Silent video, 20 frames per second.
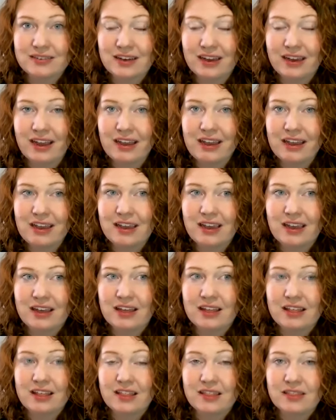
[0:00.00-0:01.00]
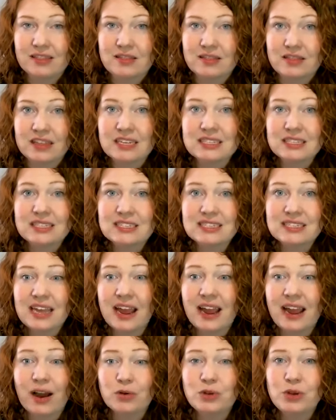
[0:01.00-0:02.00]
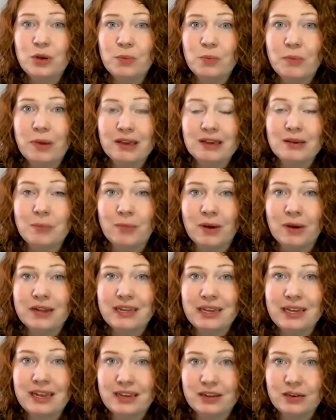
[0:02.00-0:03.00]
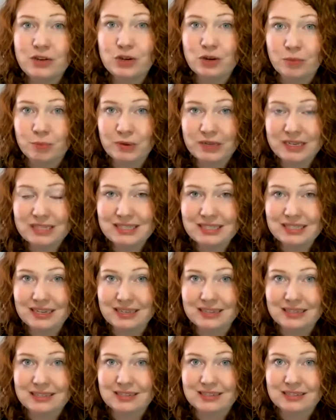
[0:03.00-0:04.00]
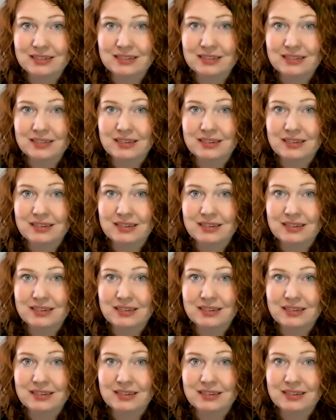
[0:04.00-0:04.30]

Okay? This is how you make money in your business.